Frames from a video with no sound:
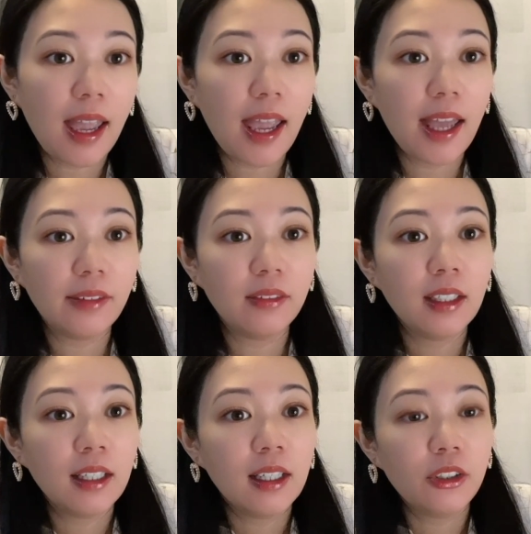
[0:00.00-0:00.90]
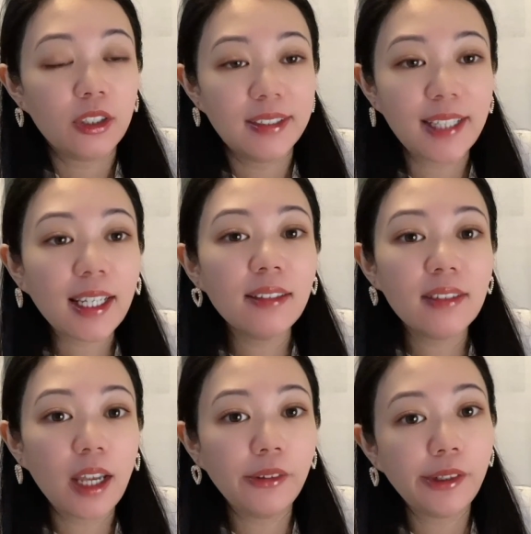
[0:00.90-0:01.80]
And your
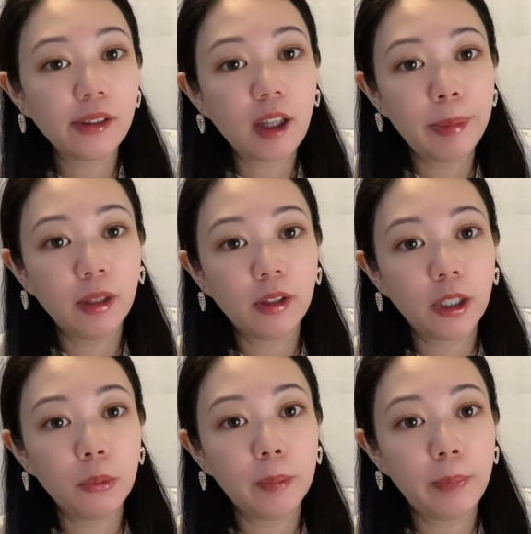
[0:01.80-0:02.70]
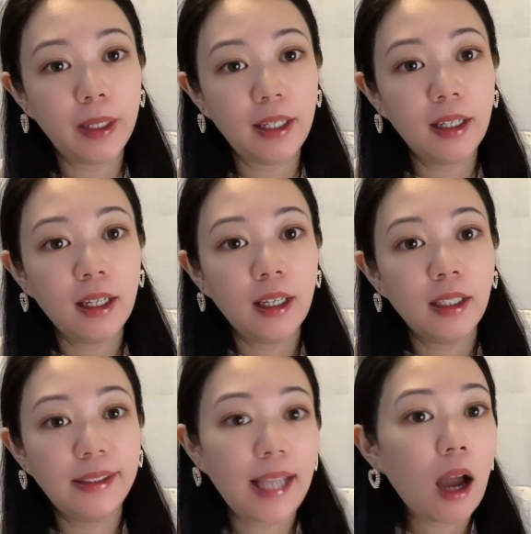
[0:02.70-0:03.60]
second 10-year luck pillar would be
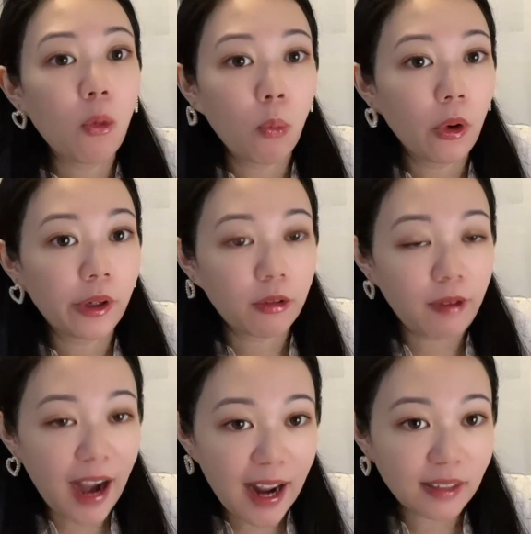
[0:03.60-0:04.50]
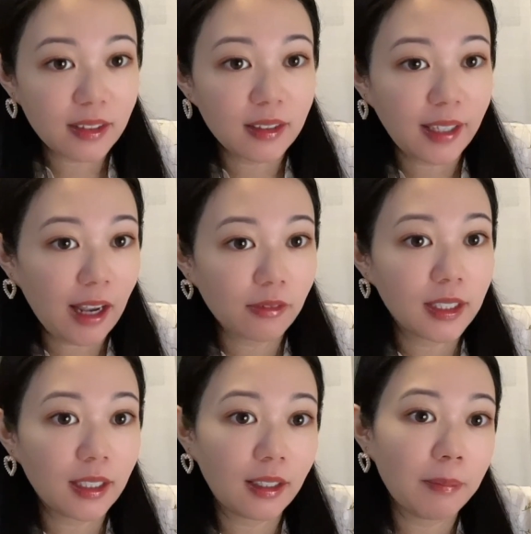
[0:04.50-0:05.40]
Yang Water Rat,
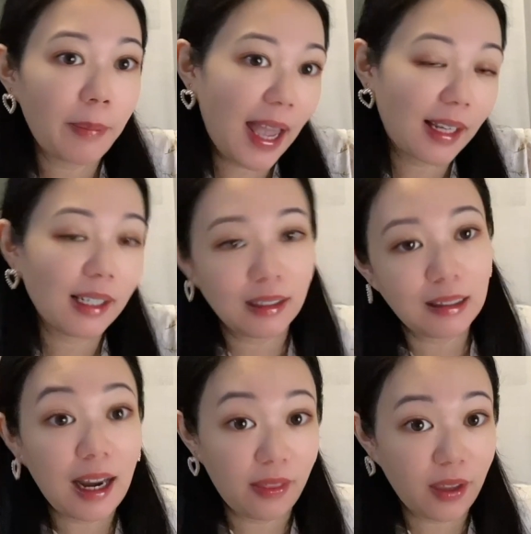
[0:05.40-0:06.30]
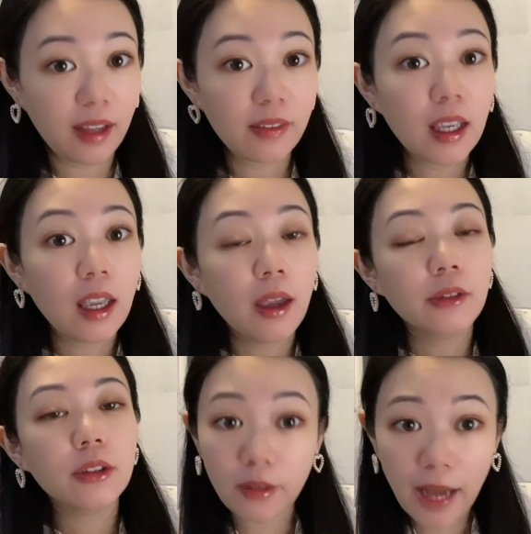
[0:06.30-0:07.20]
counting back like that.
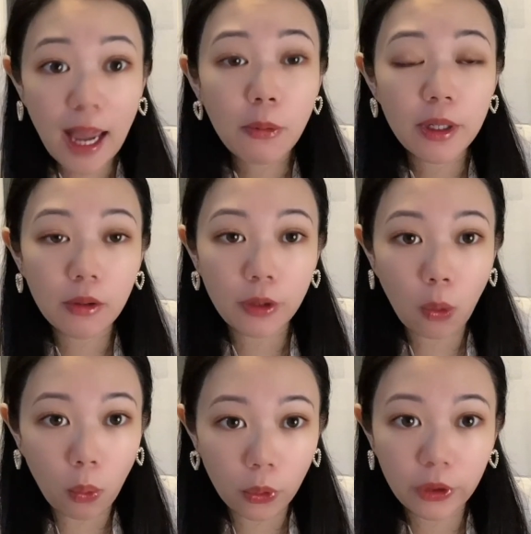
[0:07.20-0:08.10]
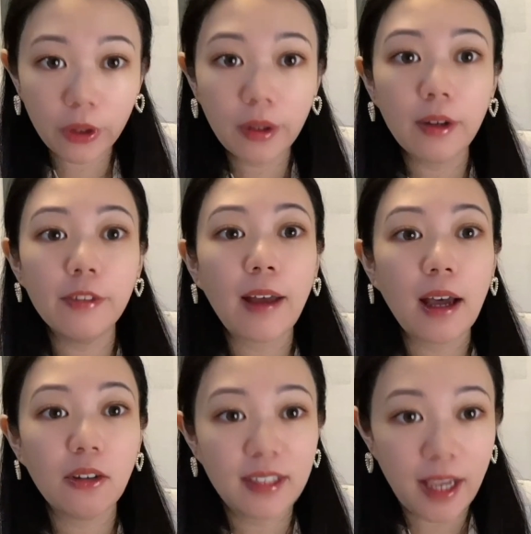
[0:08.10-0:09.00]
So now we know the order of
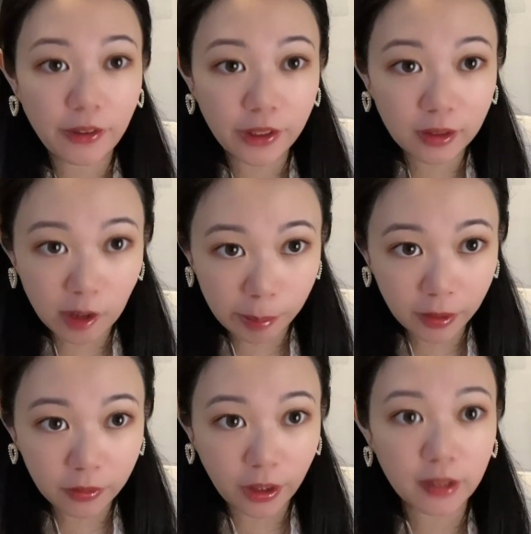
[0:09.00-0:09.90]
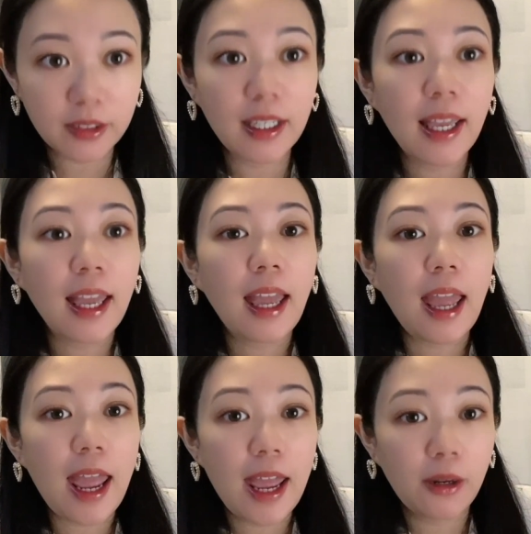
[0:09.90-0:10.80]
our 10-year luck pillars
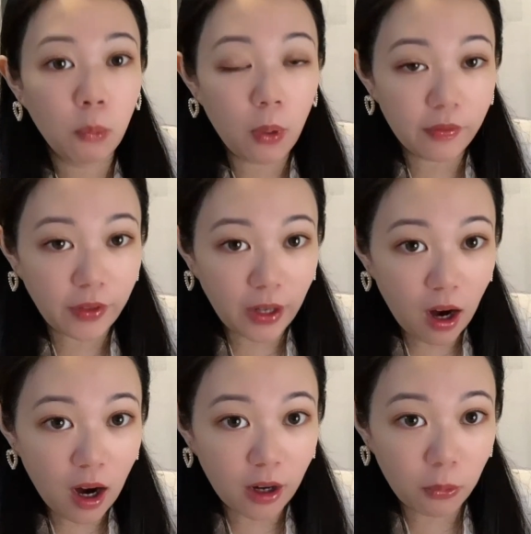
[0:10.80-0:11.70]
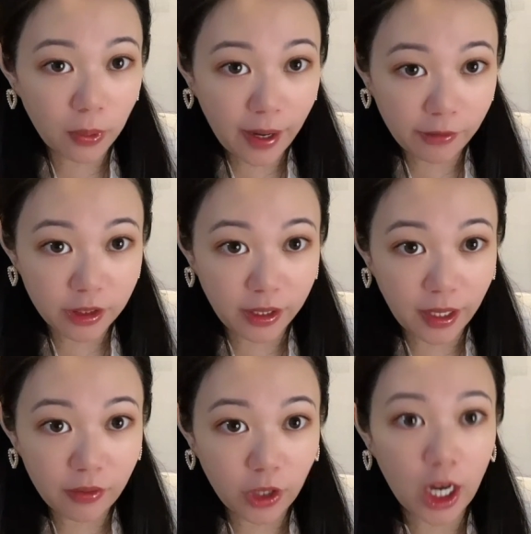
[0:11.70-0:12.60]
and what they are one after
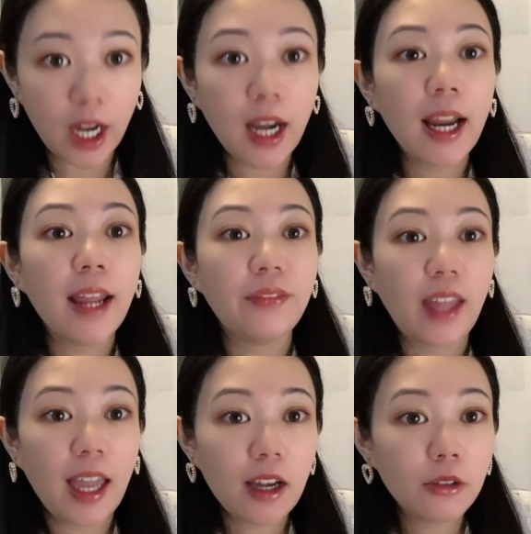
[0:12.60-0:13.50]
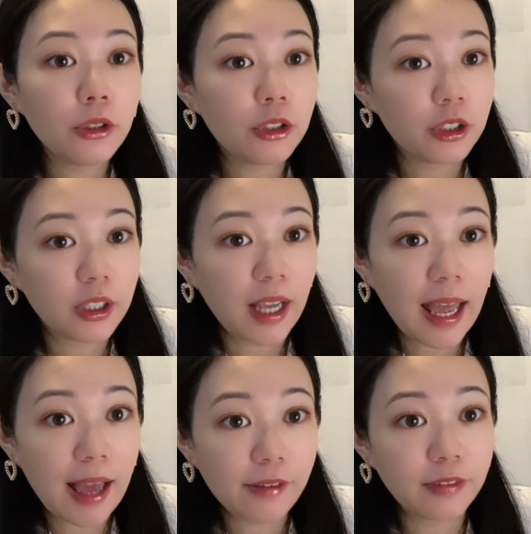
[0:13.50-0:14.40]
the other. Now you should
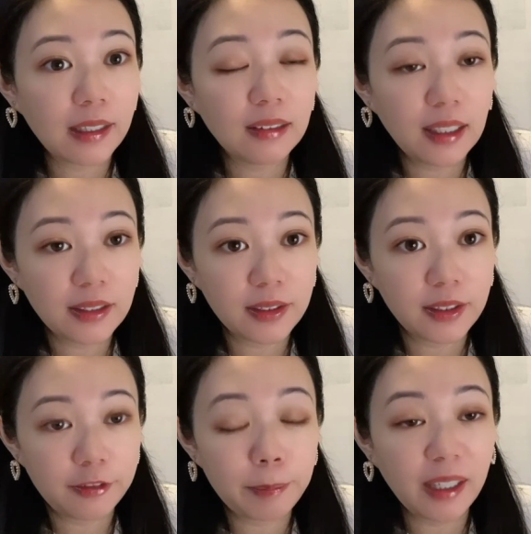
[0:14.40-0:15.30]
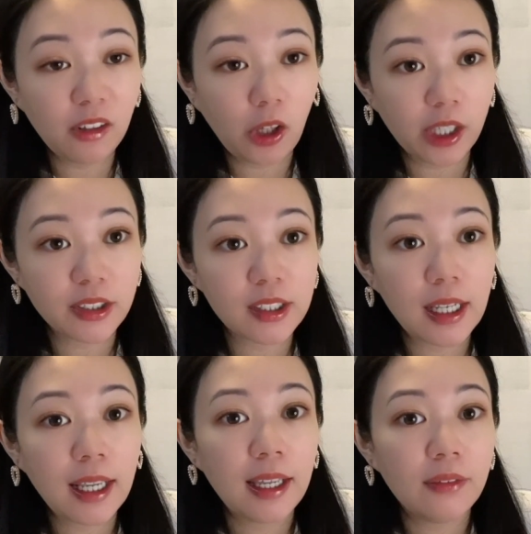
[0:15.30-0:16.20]
have a list of pillars.
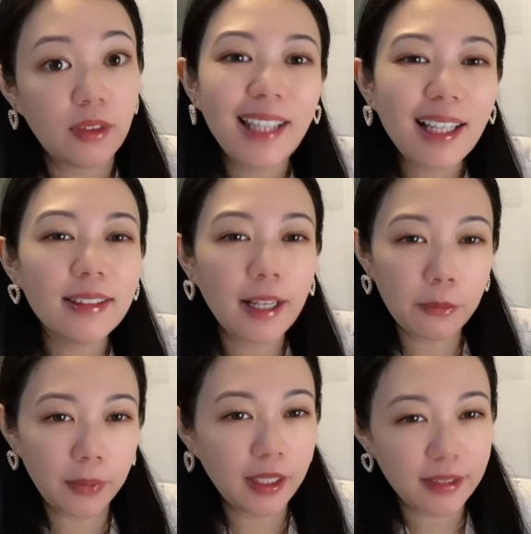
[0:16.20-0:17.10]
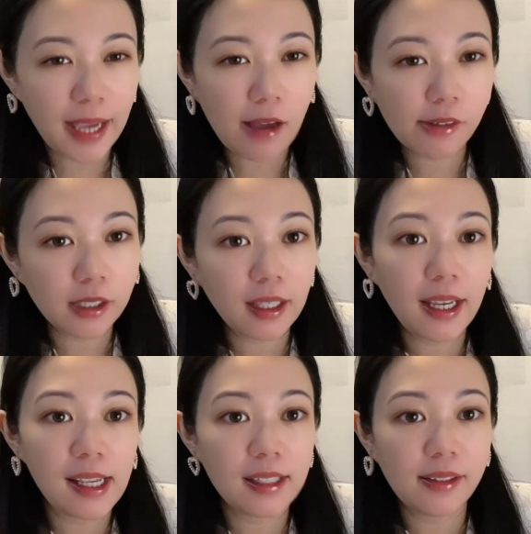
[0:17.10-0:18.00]
The next thing we need to
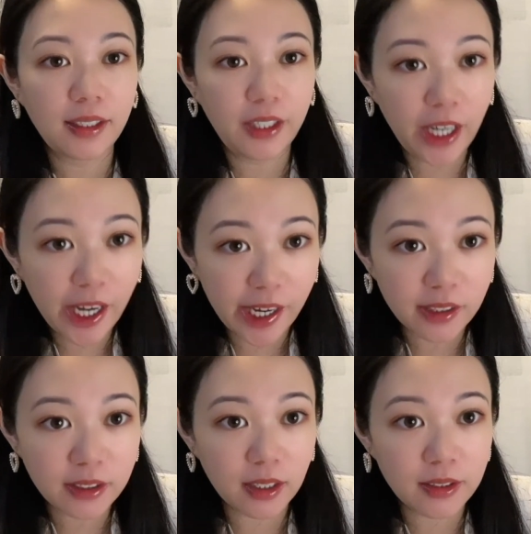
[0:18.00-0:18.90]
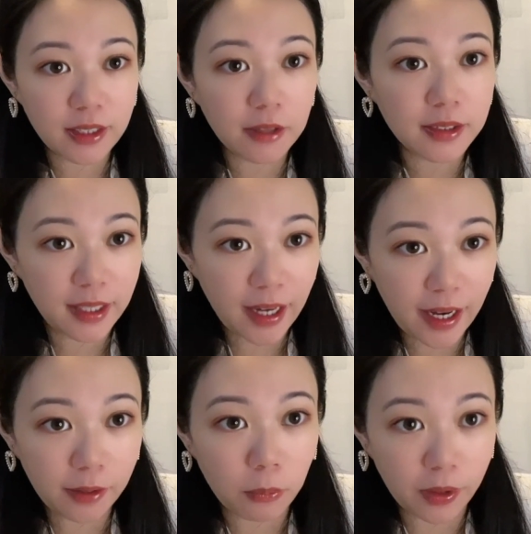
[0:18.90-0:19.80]
calculate is the years
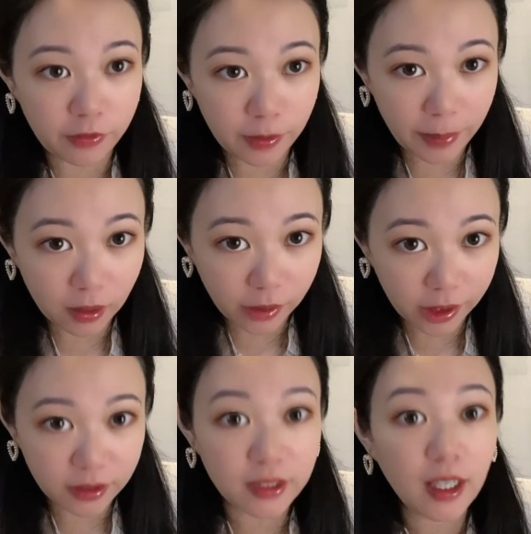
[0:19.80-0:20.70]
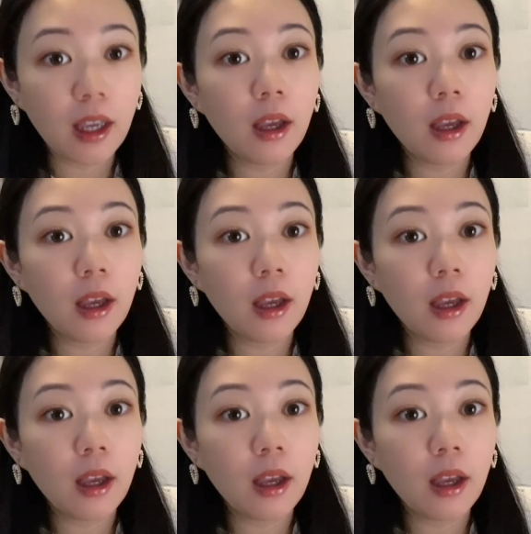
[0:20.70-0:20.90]
associated with the pillars.